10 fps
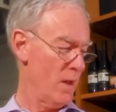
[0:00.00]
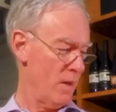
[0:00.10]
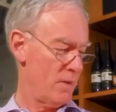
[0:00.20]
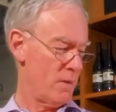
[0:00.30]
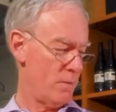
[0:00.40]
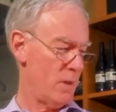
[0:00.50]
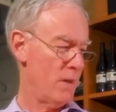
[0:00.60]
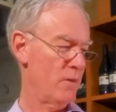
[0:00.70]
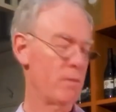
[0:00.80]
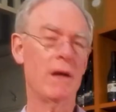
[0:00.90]
The top one
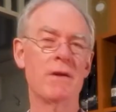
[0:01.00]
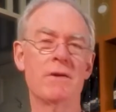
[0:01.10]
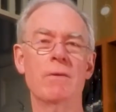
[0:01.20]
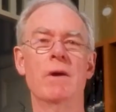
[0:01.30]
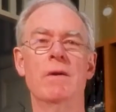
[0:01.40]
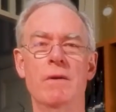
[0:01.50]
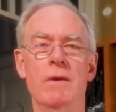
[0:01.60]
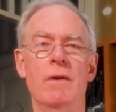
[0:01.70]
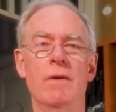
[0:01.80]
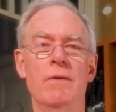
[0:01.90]
is about
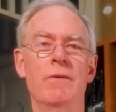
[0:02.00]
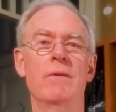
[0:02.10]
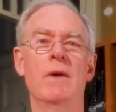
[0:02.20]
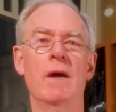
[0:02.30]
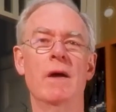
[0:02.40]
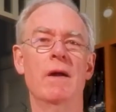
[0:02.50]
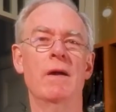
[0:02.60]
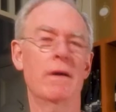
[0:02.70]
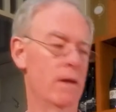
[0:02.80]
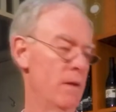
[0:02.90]
$200,
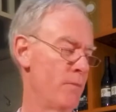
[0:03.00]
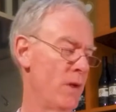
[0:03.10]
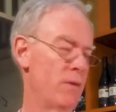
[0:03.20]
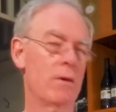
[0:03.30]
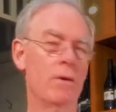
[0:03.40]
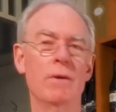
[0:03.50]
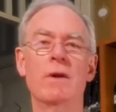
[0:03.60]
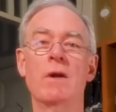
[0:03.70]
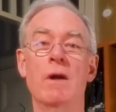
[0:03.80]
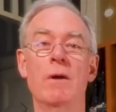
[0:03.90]
and it's called the
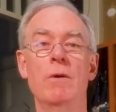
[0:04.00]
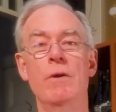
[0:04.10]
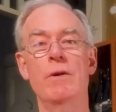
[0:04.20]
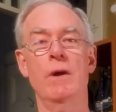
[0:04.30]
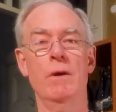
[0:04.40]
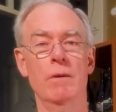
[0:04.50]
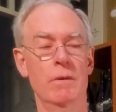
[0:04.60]
Clos Otto.